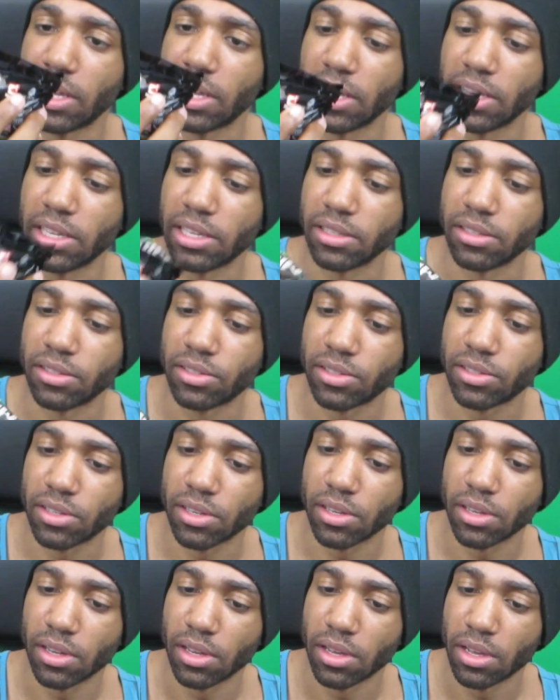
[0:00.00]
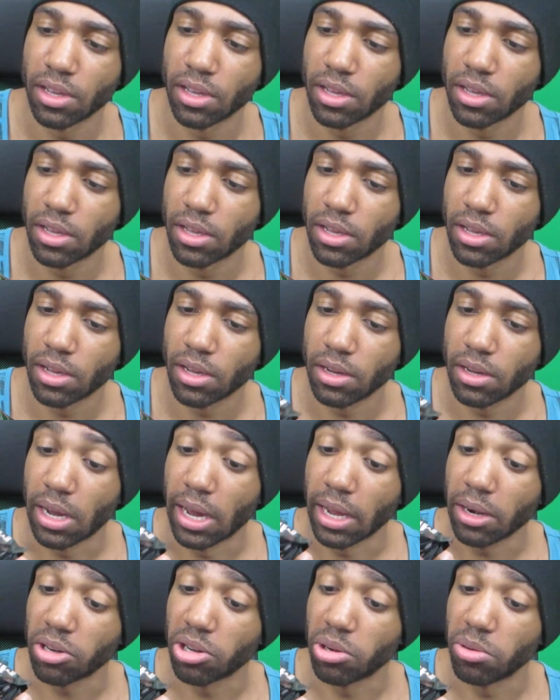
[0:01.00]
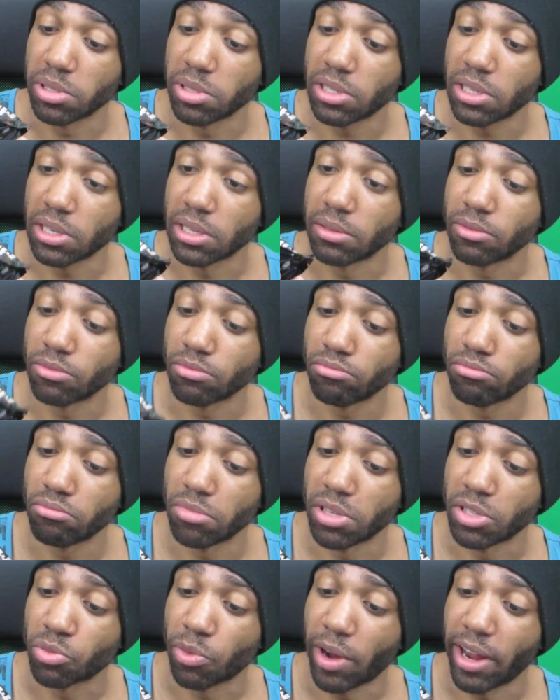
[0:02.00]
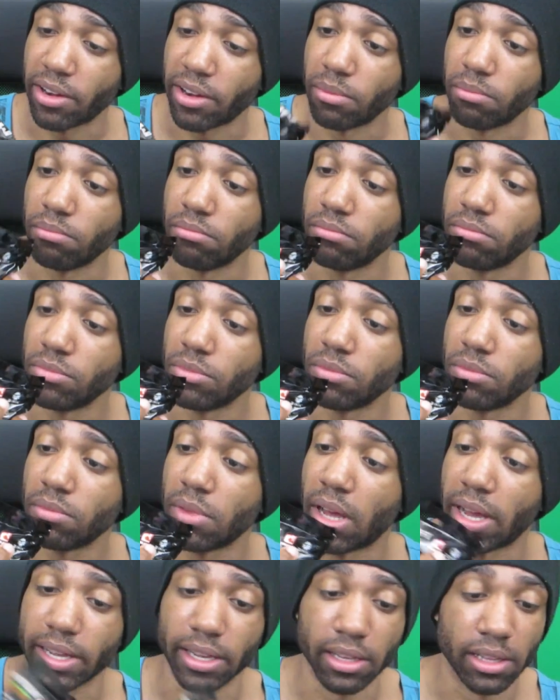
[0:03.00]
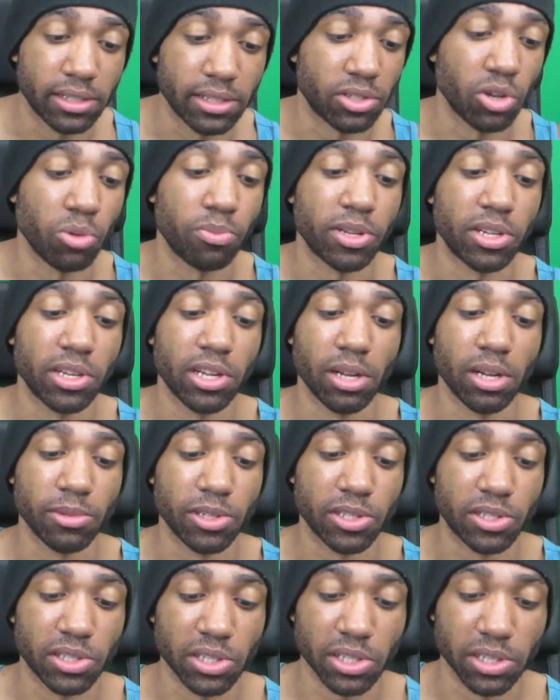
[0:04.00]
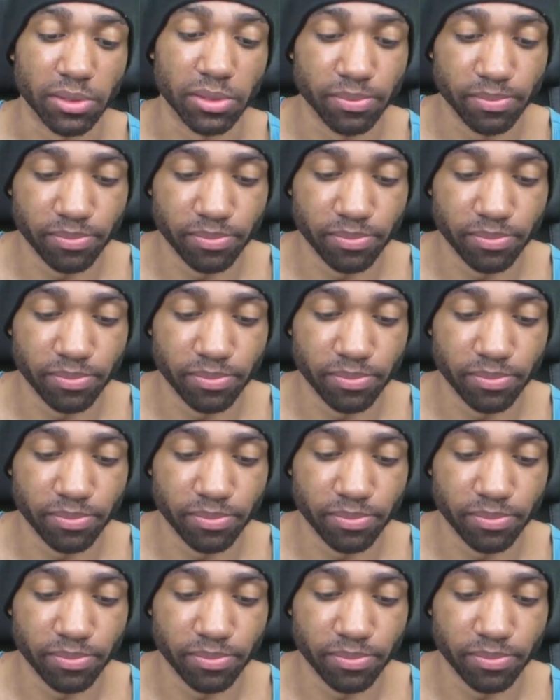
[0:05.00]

is, I don't know what's in it. It's random. Let's open it up, let's see.